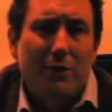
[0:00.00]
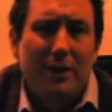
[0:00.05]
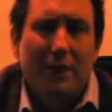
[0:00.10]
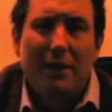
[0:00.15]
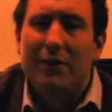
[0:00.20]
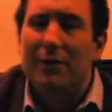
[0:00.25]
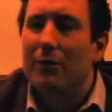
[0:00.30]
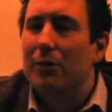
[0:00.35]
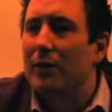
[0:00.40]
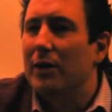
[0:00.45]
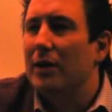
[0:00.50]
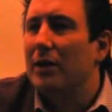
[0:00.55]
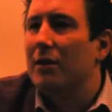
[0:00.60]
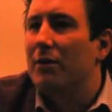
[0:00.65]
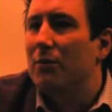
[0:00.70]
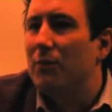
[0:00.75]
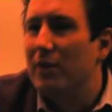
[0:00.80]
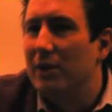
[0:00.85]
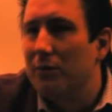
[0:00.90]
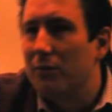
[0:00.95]
We
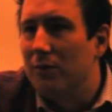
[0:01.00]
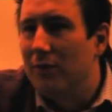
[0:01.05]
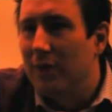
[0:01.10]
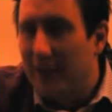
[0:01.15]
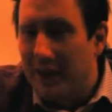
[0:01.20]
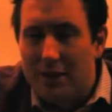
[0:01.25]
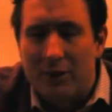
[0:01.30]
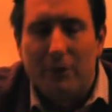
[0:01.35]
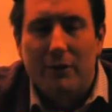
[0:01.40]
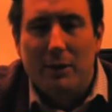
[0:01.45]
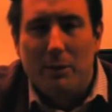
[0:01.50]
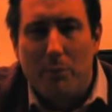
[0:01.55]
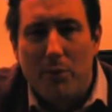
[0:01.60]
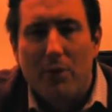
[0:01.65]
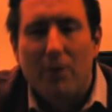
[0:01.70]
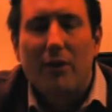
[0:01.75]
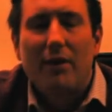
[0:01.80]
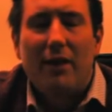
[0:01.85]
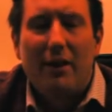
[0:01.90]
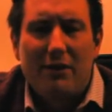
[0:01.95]
we we literally
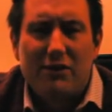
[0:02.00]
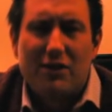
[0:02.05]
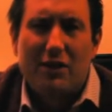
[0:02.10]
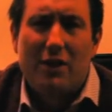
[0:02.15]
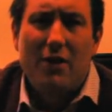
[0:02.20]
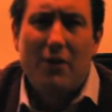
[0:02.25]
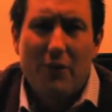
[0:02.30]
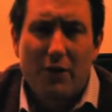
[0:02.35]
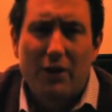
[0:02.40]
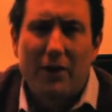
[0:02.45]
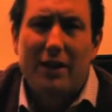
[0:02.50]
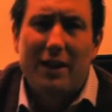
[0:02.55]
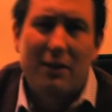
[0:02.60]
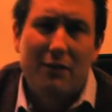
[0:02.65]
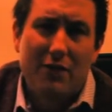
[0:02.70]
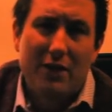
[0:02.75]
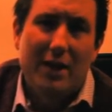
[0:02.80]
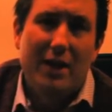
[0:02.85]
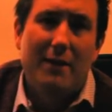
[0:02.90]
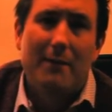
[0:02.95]
put our lives on the line
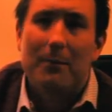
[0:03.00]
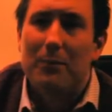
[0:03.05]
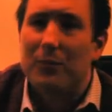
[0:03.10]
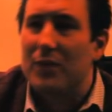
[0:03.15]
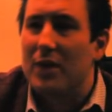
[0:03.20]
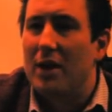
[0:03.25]
every day.